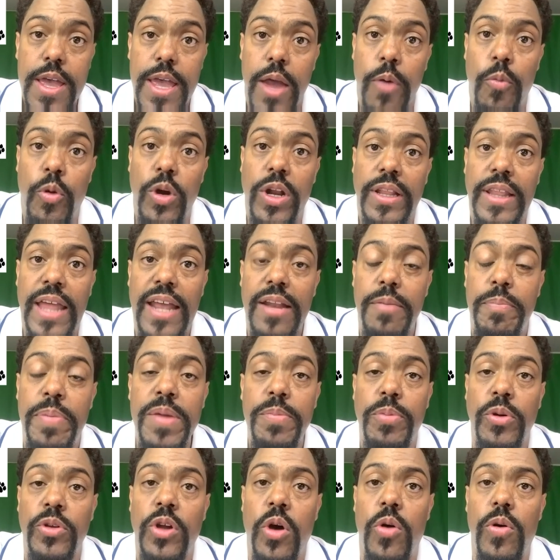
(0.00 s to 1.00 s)
And what a lot of
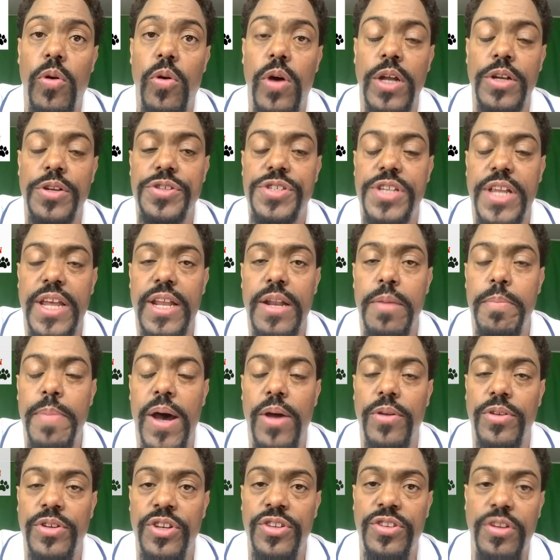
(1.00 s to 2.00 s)
people don't understand
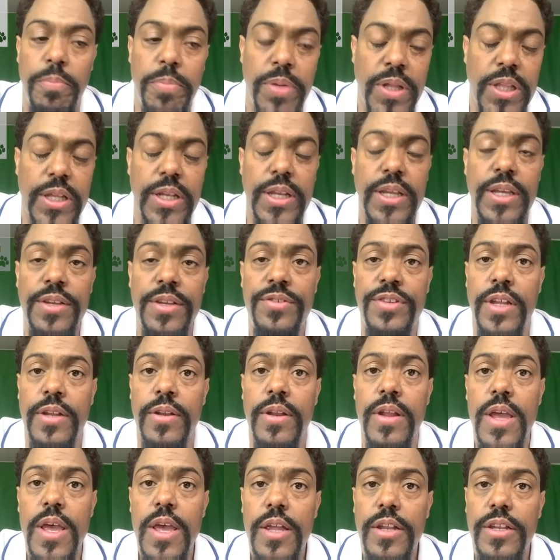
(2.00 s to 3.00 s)
about disabilities and